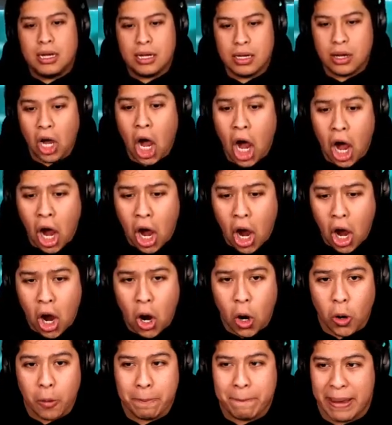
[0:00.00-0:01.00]

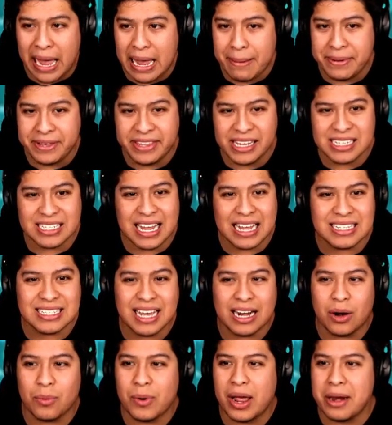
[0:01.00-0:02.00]
Oh, baby, this guy's got
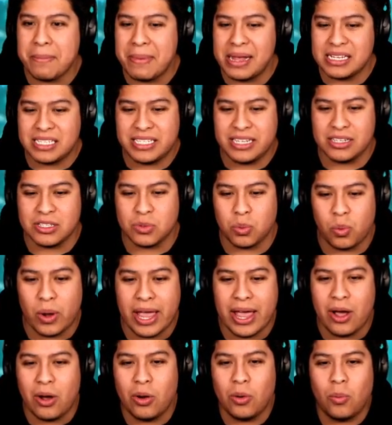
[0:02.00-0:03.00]
a red Messi as
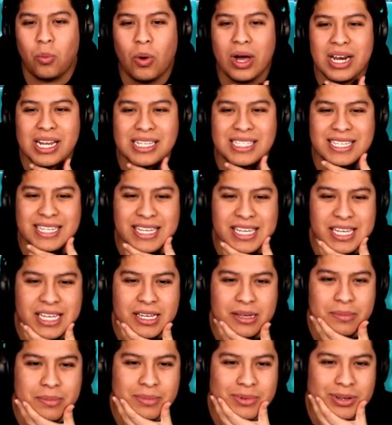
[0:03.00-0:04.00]
well. What a
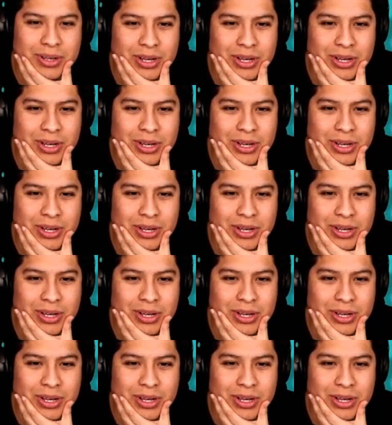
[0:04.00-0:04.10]
team.